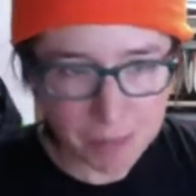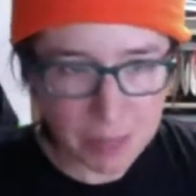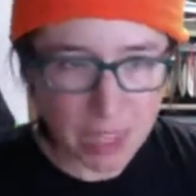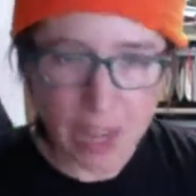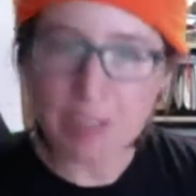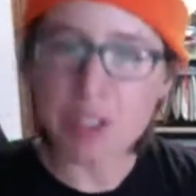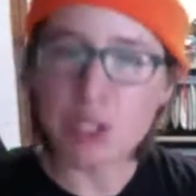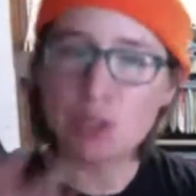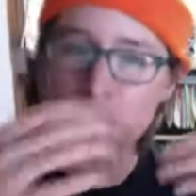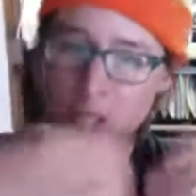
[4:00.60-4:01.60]
And then you
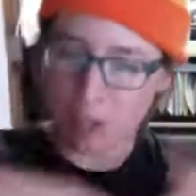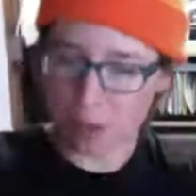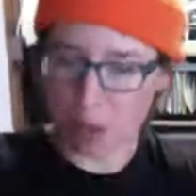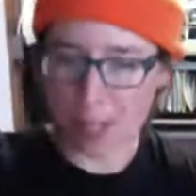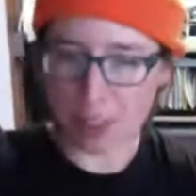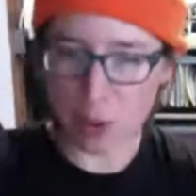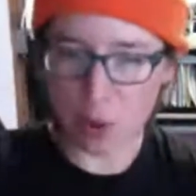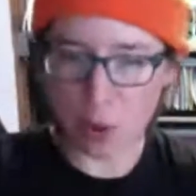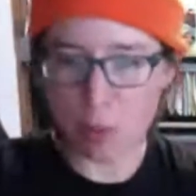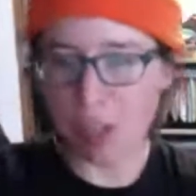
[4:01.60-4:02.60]
can come back to the
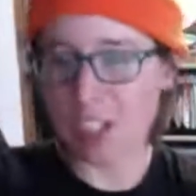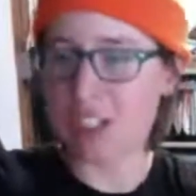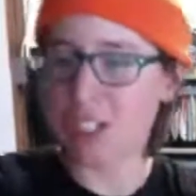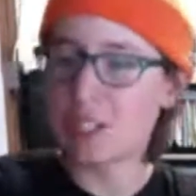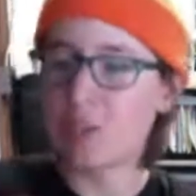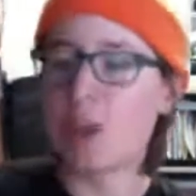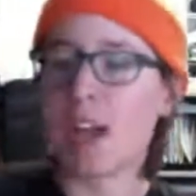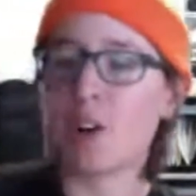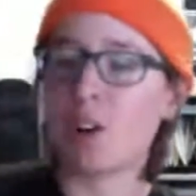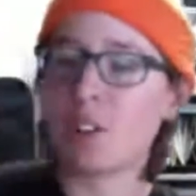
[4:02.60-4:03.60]
home page. It's as if you had
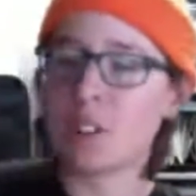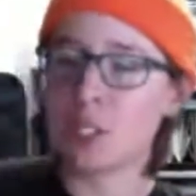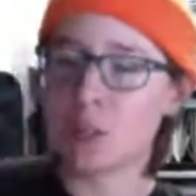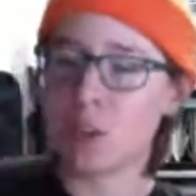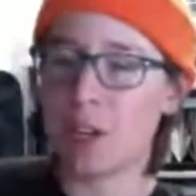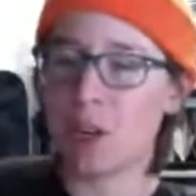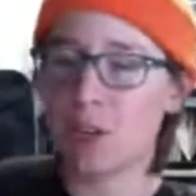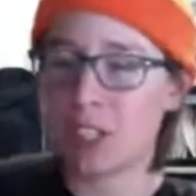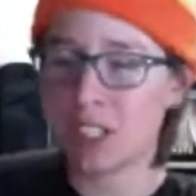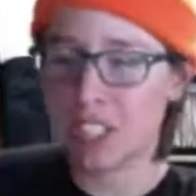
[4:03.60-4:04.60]
all of these spread out on
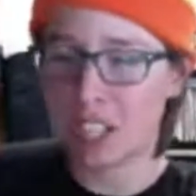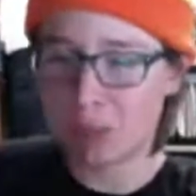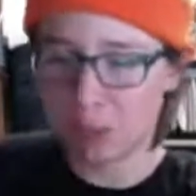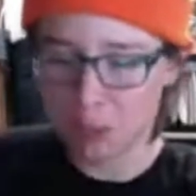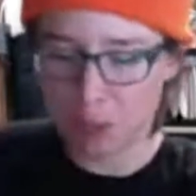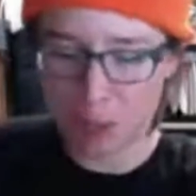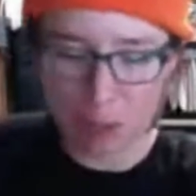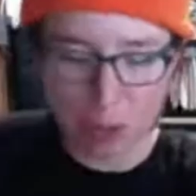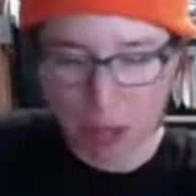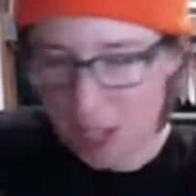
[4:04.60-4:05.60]
a table in front of you,
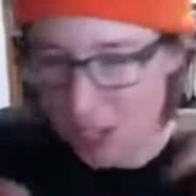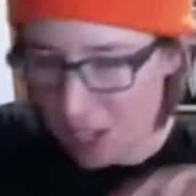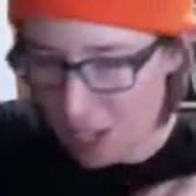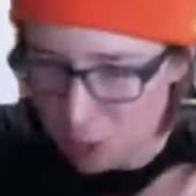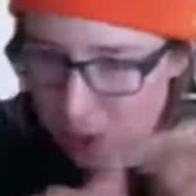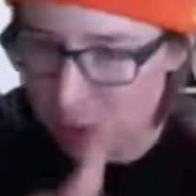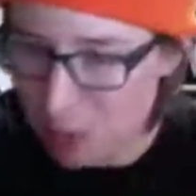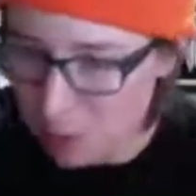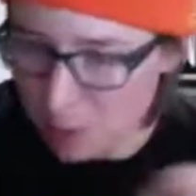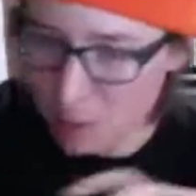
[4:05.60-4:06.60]
and you could
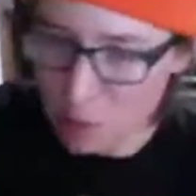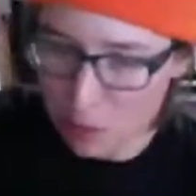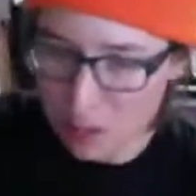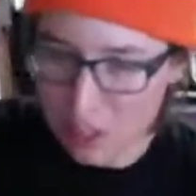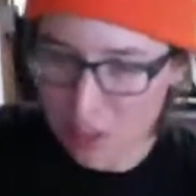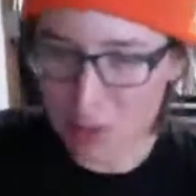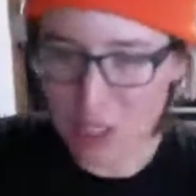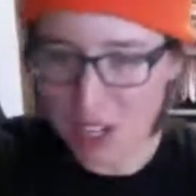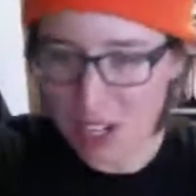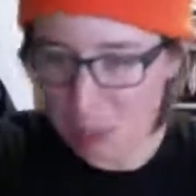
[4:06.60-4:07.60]
flip them over at different
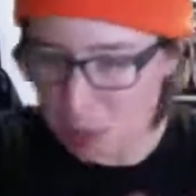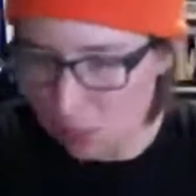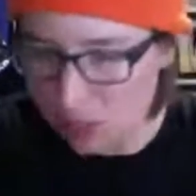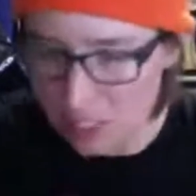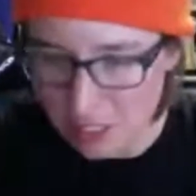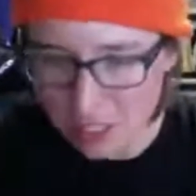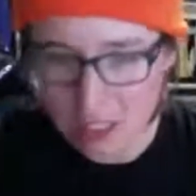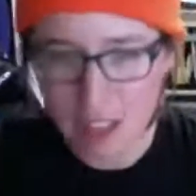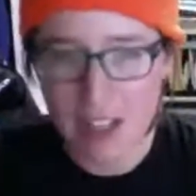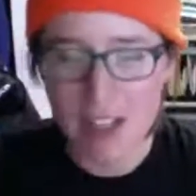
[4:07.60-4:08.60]
times or listen.
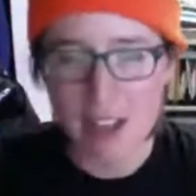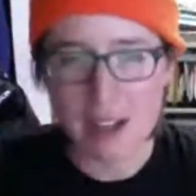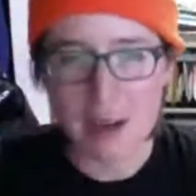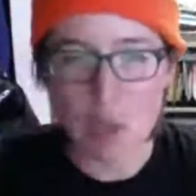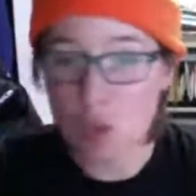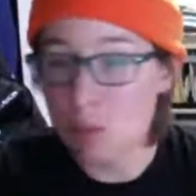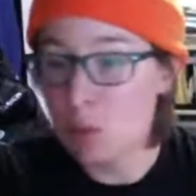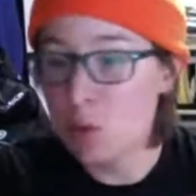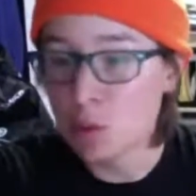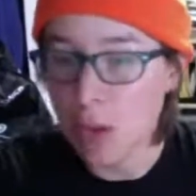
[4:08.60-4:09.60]
You can
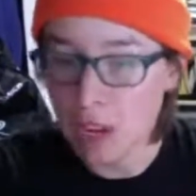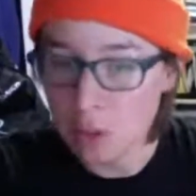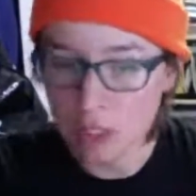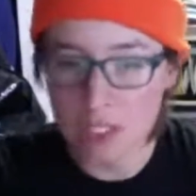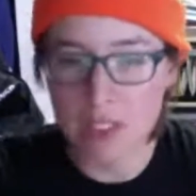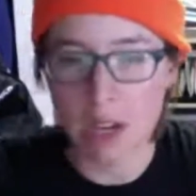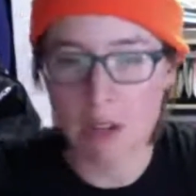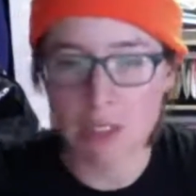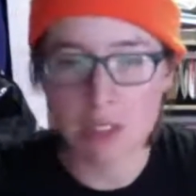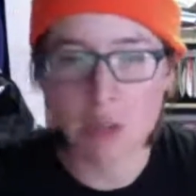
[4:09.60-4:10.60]
move around while the sound's
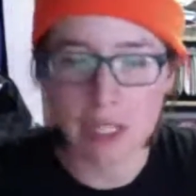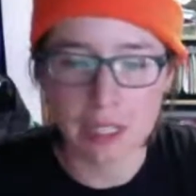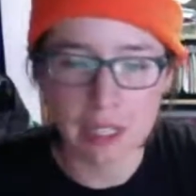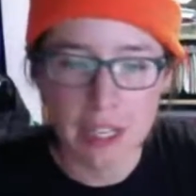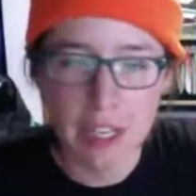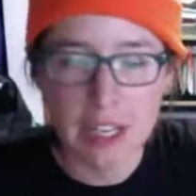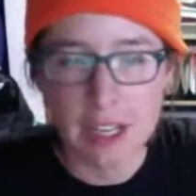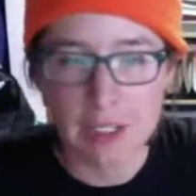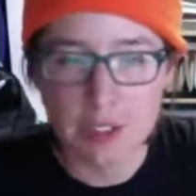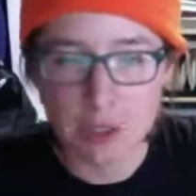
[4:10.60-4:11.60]
still playing,
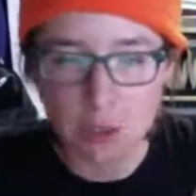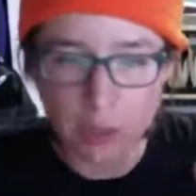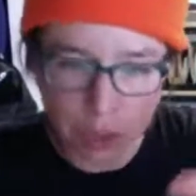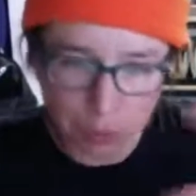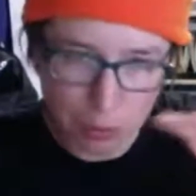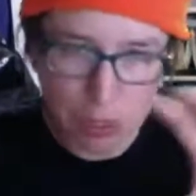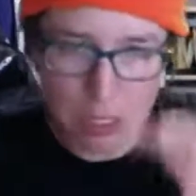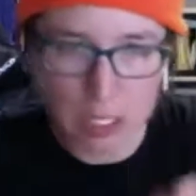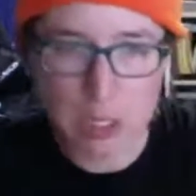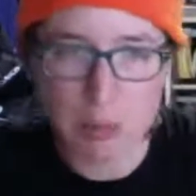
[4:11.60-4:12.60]
and so you can really
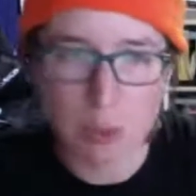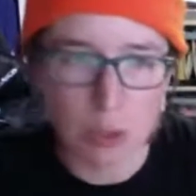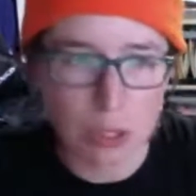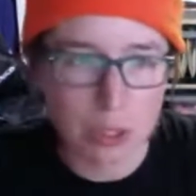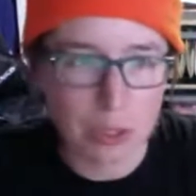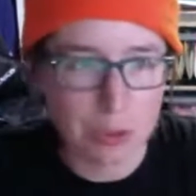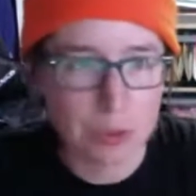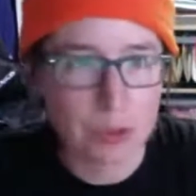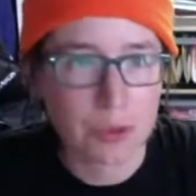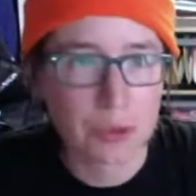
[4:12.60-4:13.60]
explore
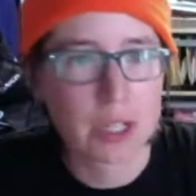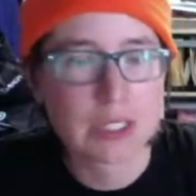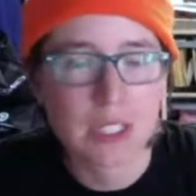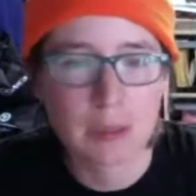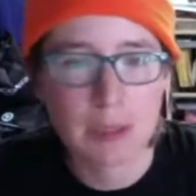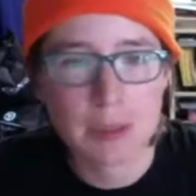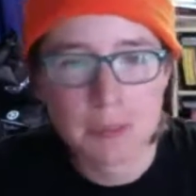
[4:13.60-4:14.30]
through our exhibit.